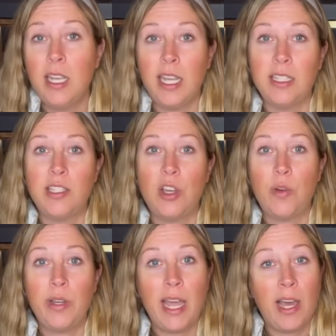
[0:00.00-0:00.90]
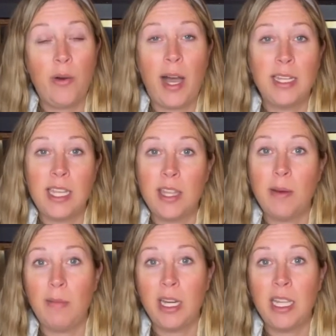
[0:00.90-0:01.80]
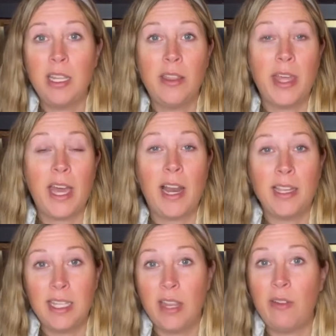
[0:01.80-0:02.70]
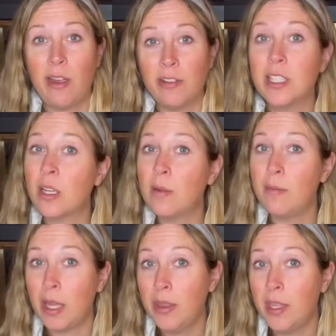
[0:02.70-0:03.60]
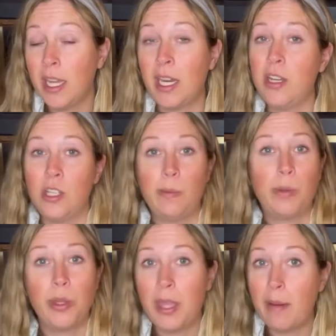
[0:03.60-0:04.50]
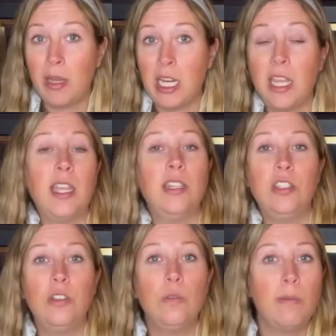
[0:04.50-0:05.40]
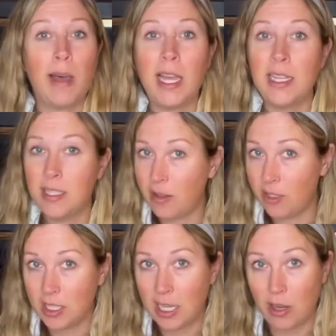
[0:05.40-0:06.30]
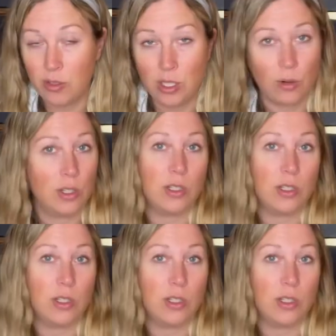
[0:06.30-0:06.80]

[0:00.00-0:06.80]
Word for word: And so now I take that money that I save every single month, and I just put that money into my savings account to go,